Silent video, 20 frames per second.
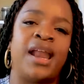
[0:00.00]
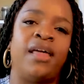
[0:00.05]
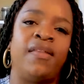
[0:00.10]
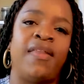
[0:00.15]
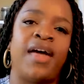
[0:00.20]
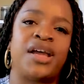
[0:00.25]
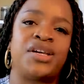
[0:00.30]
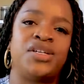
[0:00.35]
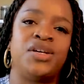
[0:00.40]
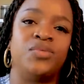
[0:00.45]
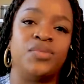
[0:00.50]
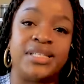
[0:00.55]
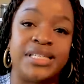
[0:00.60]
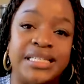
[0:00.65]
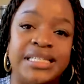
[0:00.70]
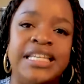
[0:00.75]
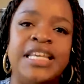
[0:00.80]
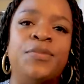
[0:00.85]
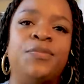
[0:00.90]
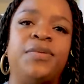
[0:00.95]
election was
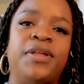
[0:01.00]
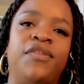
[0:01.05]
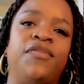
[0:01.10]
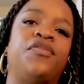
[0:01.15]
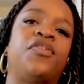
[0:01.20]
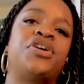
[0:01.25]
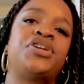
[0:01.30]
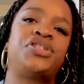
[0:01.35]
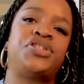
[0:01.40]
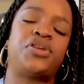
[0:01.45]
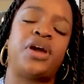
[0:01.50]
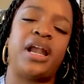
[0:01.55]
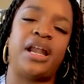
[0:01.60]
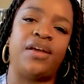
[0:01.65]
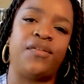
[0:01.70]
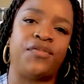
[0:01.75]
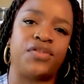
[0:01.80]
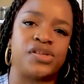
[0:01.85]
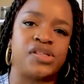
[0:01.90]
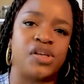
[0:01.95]
deeply frustrating
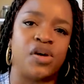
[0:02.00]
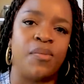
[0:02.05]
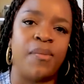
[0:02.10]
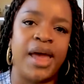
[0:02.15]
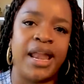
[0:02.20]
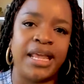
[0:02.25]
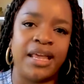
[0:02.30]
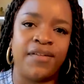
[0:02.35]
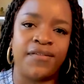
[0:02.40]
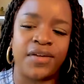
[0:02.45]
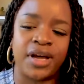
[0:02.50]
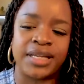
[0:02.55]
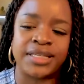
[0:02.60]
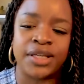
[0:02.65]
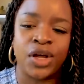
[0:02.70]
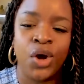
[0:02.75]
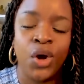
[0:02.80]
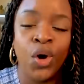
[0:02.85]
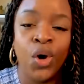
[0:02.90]
for so many of us